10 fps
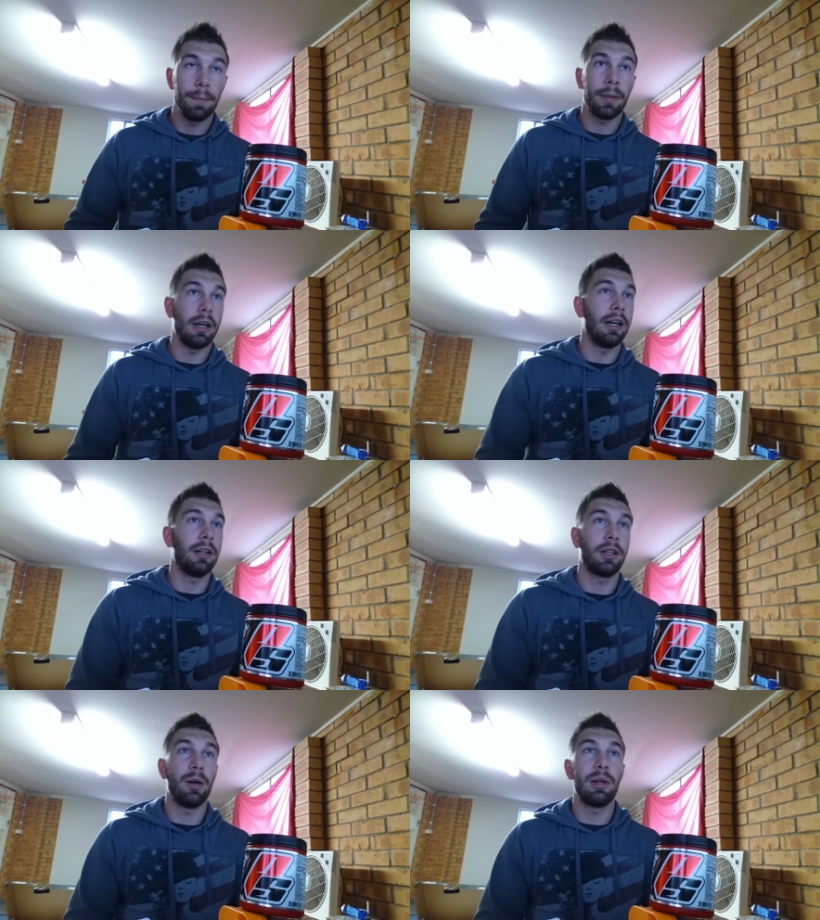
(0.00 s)

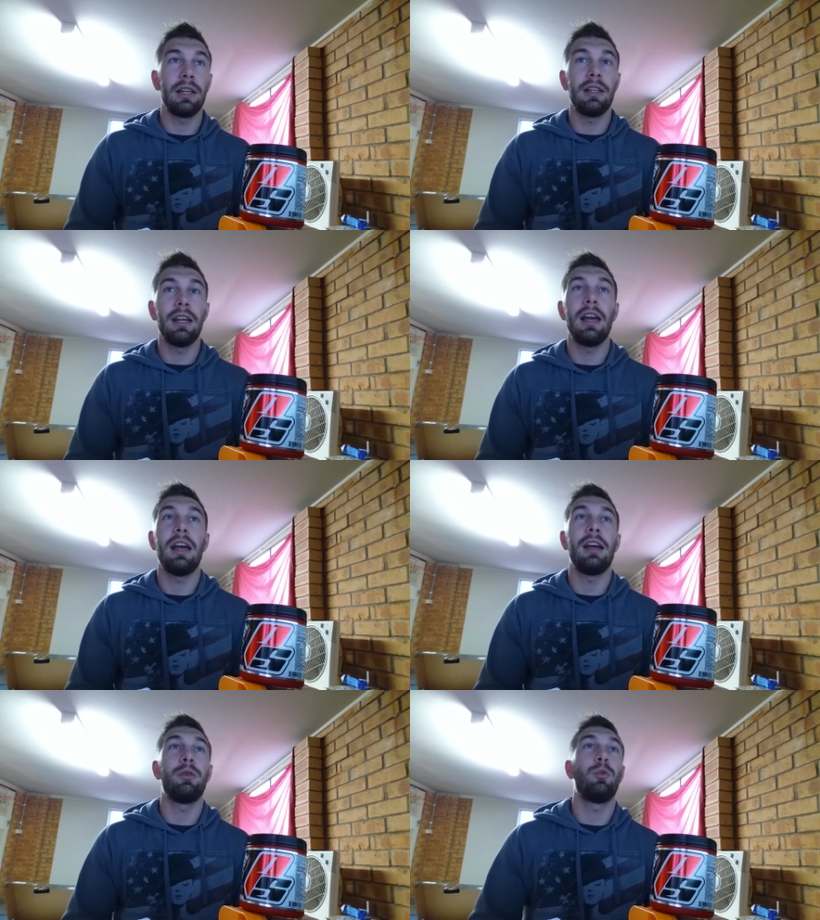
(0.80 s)
going in there,
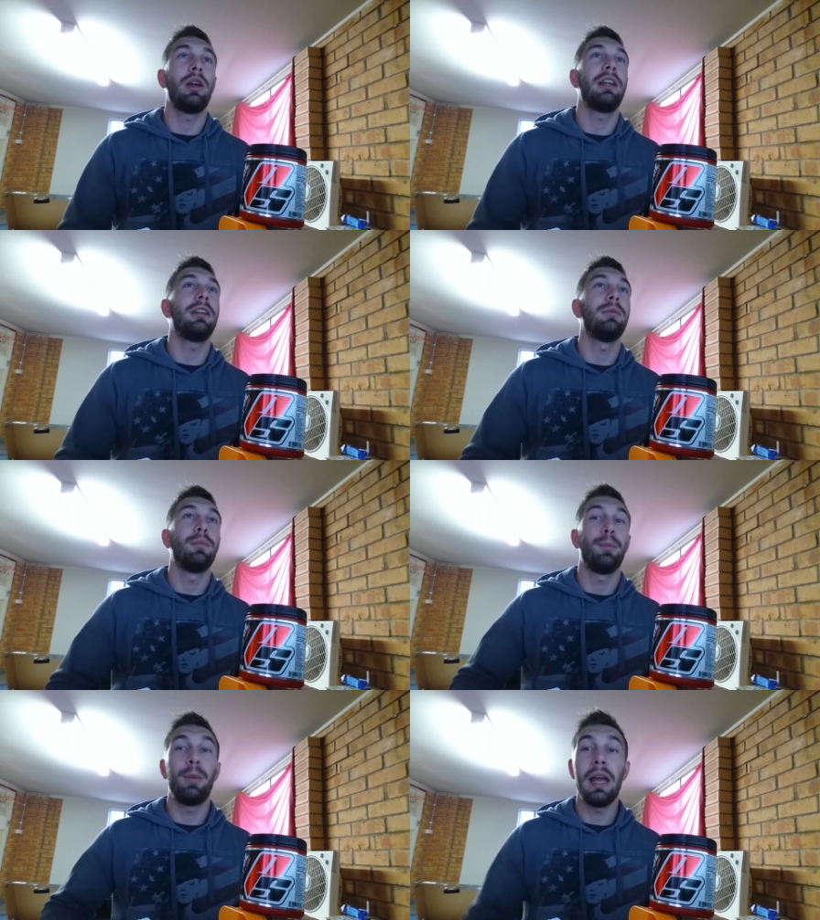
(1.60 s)
and went in,
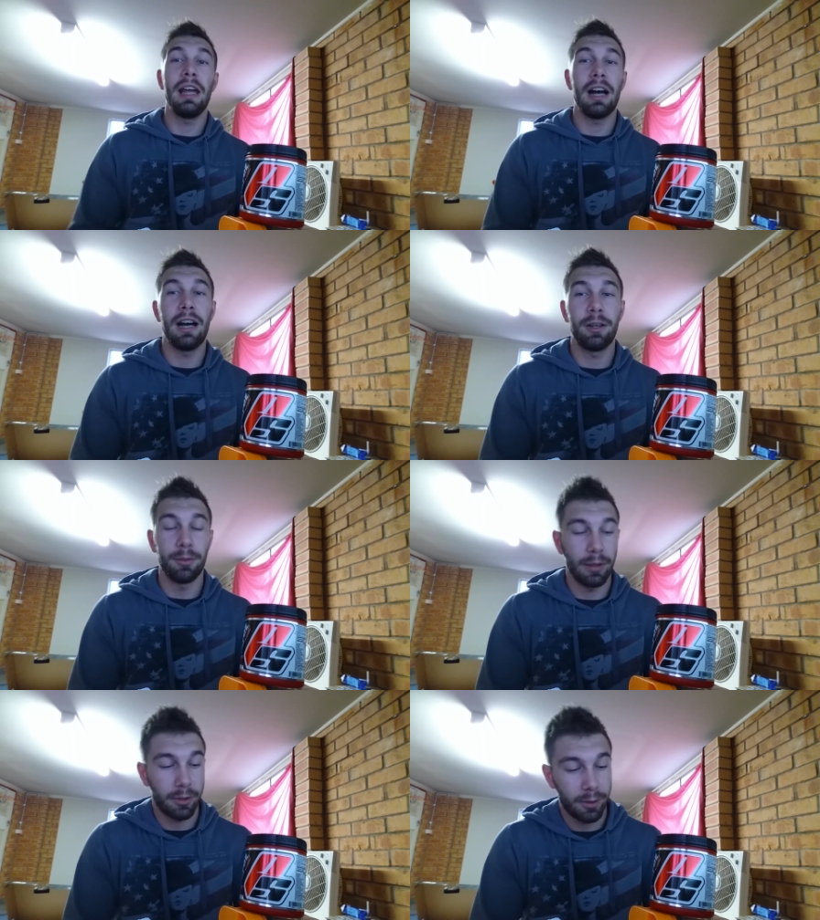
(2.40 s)
PR'd
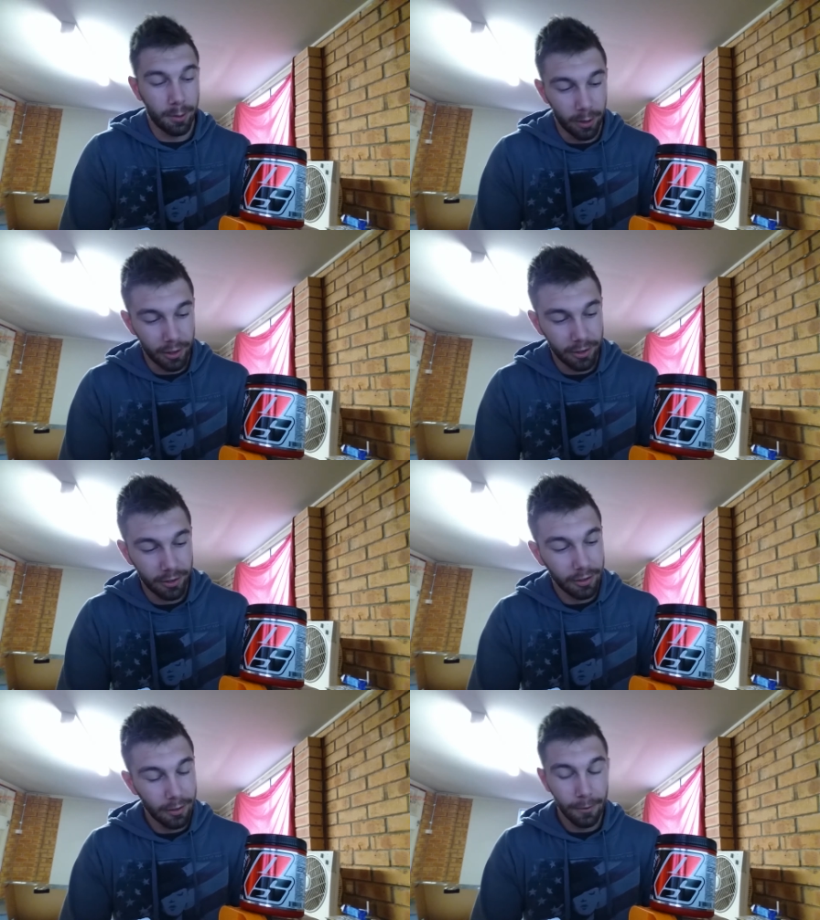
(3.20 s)
on my
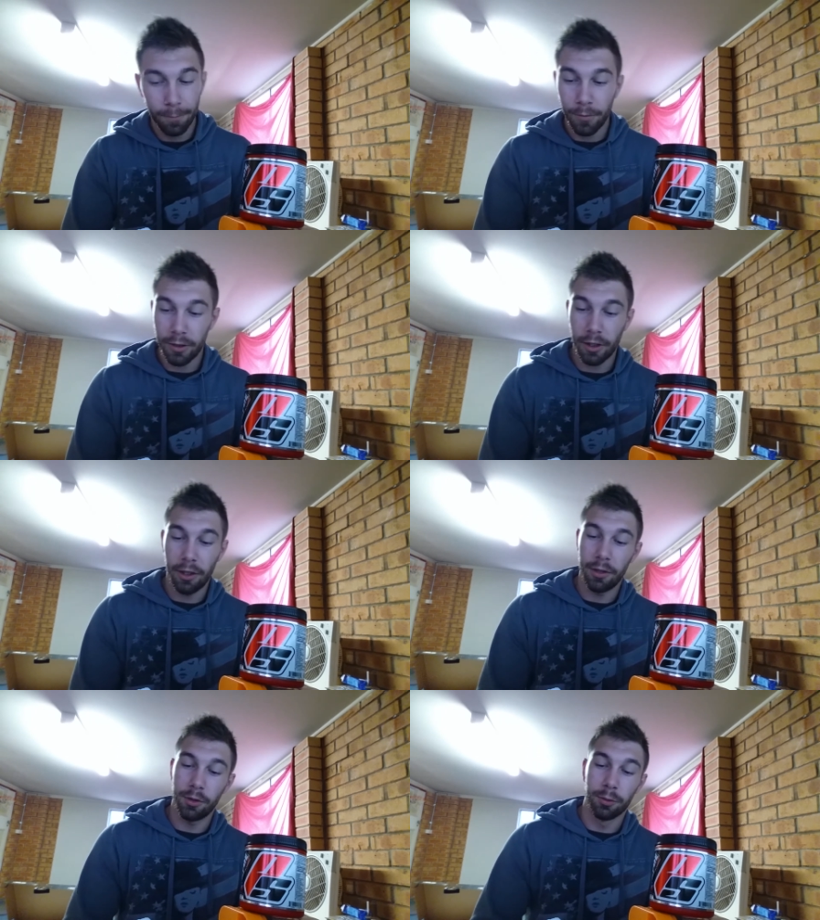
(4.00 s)
squats,
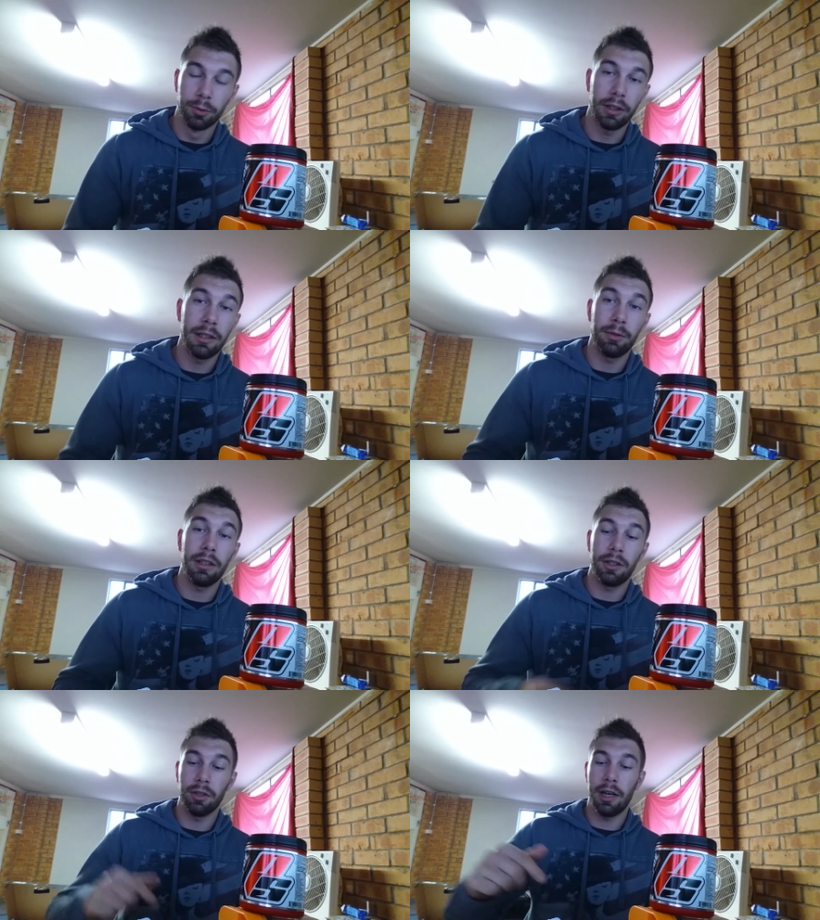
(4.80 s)
so it was really,
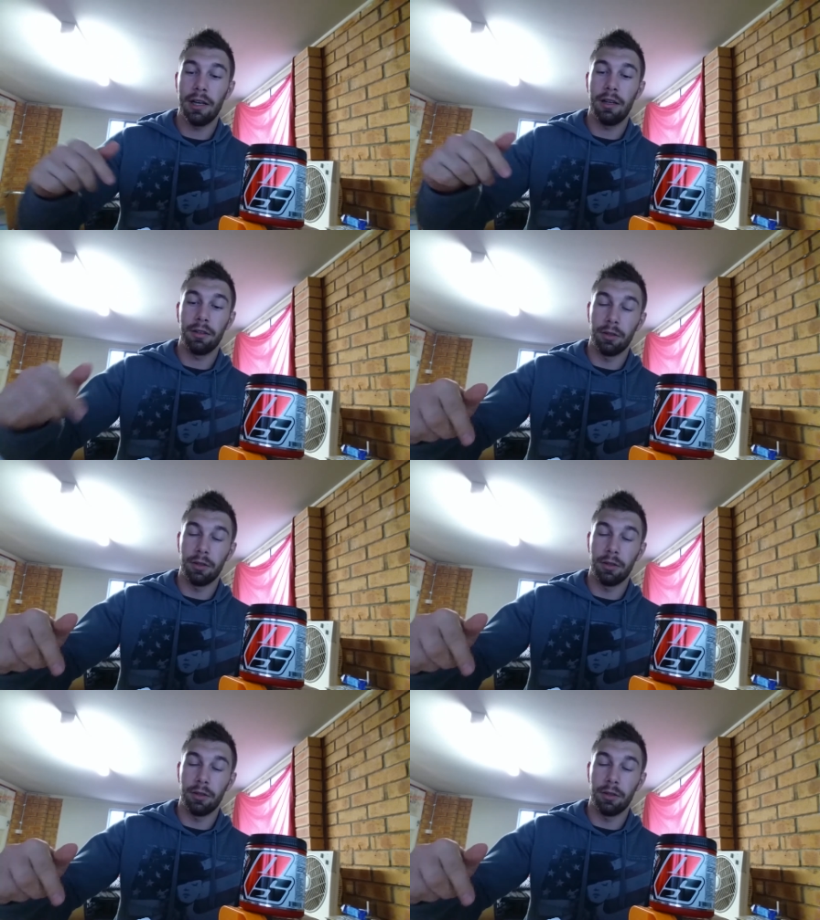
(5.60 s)
really great,